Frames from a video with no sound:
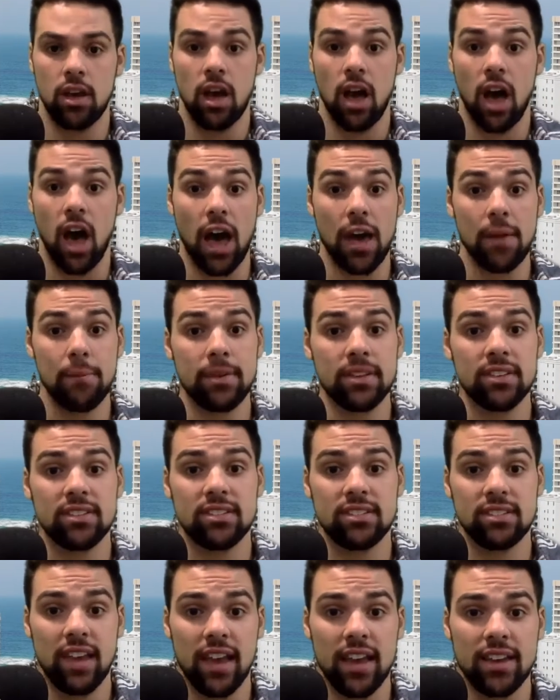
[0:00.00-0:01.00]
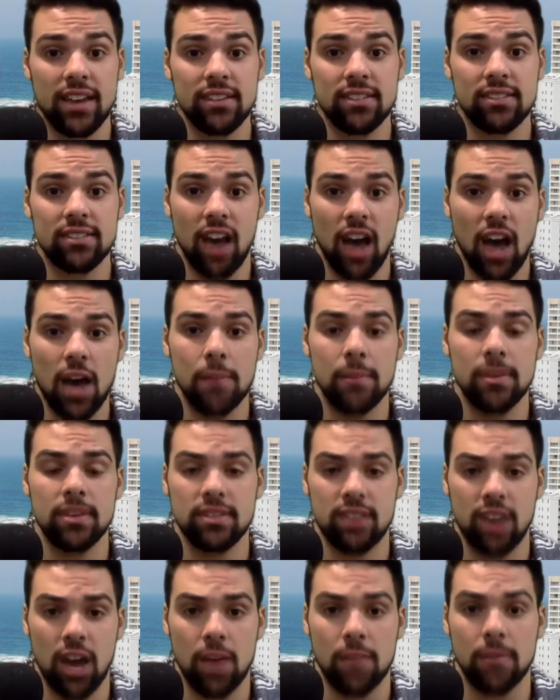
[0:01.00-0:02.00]
I've been saying time and
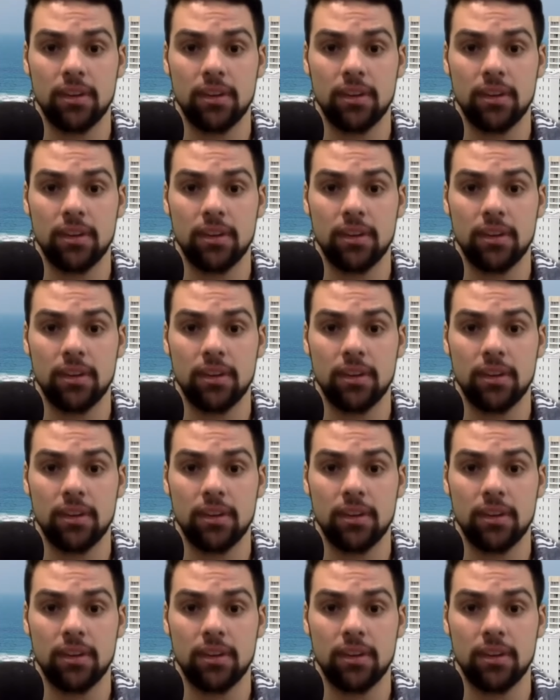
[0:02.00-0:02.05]
time